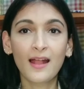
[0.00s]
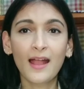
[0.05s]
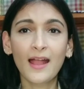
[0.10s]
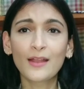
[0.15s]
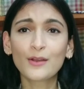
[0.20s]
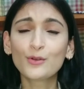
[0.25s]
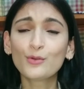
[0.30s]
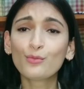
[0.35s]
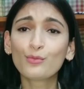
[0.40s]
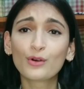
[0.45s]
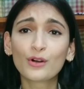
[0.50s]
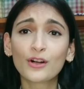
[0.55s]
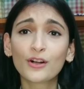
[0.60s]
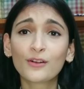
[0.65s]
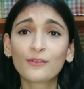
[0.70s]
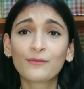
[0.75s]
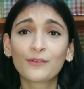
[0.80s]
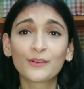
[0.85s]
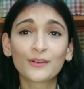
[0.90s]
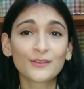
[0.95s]
and to
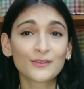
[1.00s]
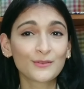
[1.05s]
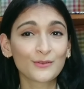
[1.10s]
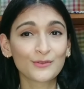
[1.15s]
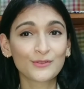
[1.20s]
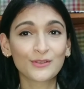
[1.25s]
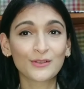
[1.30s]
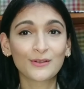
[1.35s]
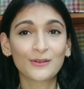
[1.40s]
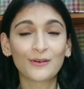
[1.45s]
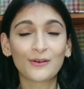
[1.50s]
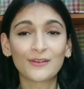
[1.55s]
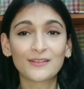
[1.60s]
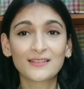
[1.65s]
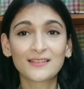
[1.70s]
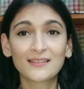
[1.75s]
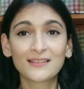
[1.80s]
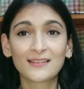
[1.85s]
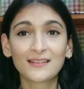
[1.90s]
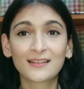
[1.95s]
work for a social
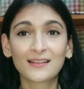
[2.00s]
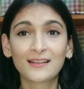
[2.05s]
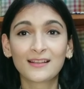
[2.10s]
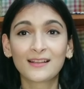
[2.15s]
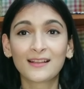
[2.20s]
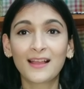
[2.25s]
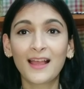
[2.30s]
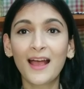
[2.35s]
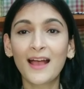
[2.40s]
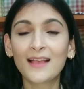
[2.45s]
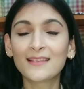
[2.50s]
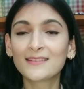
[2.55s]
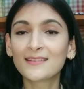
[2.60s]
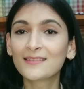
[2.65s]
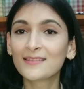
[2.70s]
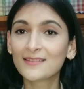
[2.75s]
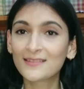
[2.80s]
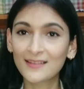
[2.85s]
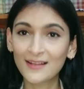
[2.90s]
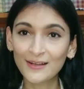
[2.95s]
cause. As a
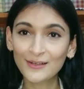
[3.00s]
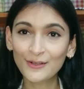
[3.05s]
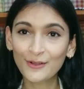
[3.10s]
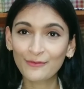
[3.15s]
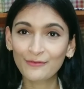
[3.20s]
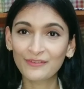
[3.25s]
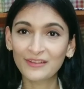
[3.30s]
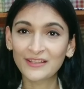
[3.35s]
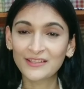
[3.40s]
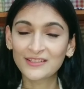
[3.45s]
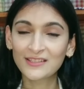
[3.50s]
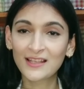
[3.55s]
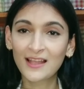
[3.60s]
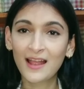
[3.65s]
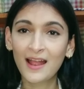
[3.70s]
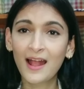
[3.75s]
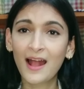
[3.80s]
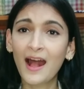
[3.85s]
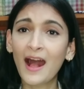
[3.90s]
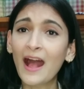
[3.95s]
result of which,
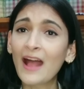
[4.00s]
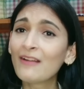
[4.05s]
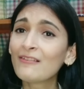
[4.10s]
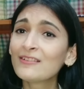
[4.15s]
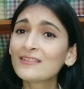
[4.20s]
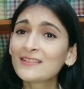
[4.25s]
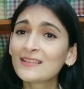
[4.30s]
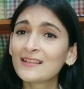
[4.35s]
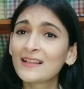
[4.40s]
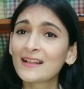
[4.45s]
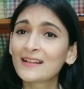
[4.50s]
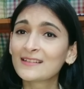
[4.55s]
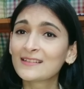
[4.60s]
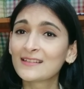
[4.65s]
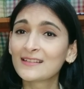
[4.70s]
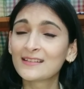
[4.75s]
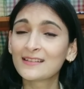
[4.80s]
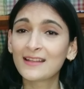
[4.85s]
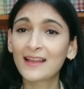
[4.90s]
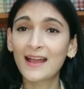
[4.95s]
I was
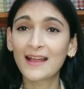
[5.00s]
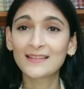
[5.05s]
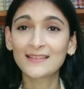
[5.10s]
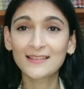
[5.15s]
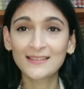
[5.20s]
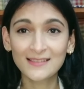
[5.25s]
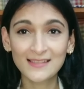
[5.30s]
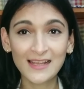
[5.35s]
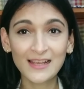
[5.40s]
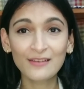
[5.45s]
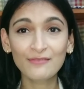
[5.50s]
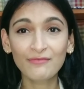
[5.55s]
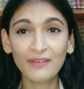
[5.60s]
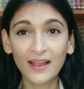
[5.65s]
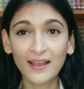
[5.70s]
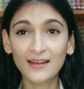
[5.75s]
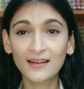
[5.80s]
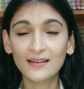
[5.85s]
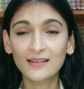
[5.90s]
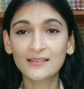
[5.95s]
selected as a state
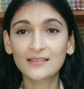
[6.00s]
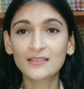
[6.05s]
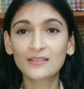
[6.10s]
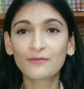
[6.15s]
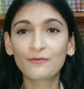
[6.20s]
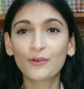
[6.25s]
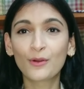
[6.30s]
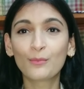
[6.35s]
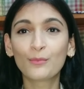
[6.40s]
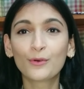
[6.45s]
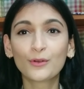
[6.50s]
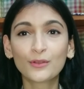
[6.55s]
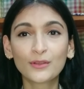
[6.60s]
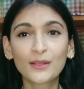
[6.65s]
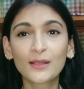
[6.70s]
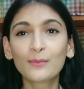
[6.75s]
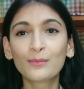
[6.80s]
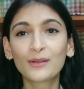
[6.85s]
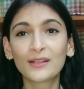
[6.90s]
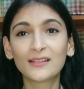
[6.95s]
finalist from
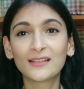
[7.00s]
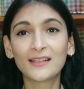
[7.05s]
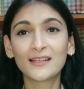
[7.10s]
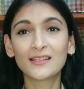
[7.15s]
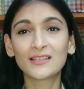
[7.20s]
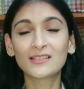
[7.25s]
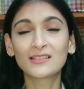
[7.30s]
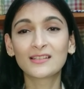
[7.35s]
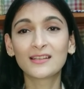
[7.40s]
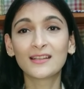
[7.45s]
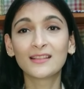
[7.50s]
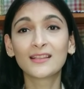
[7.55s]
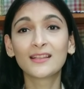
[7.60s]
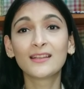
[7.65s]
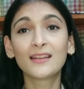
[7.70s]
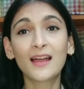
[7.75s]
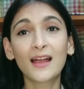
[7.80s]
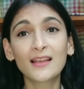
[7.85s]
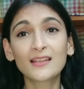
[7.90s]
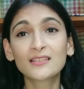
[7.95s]
Uttar Pradesh in the
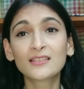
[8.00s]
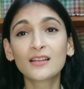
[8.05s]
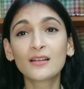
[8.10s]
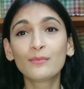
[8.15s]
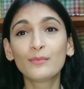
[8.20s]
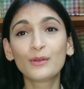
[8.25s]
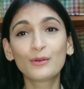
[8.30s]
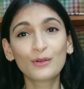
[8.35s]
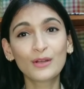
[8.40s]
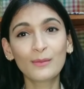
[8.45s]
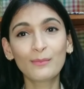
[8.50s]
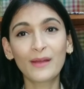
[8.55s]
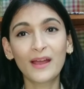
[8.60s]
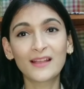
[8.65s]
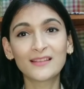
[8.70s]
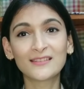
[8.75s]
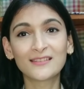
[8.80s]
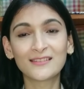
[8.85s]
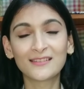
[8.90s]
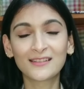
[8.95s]
national beauty
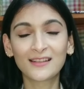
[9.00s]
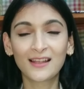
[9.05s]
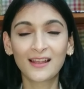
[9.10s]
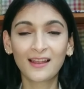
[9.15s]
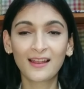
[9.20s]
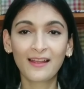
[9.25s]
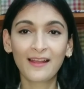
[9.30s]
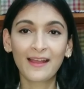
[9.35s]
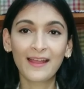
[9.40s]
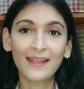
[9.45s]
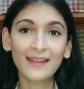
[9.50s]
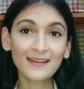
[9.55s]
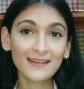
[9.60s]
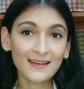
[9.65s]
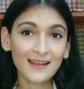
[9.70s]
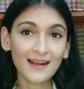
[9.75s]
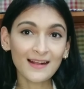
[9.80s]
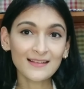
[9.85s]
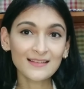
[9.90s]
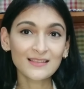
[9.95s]
pageant,
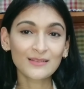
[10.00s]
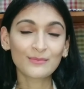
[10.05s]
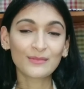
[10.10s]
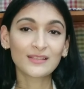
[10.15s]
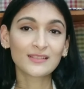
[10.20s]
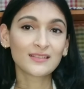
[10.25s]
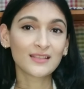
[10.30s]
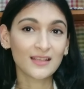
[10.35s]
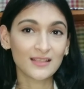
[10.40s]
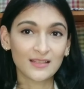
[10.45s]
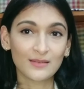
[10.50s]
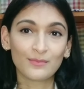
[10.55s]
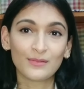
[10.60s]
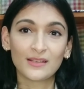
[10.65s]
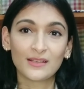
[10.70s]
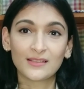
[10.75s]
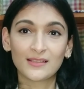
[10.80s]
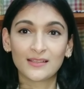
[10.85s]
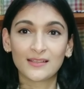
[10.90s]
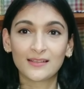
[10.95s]
India's Miss T G
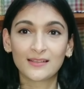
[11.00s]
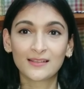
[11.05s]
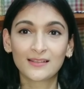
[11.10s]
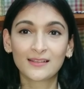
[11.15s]
P C.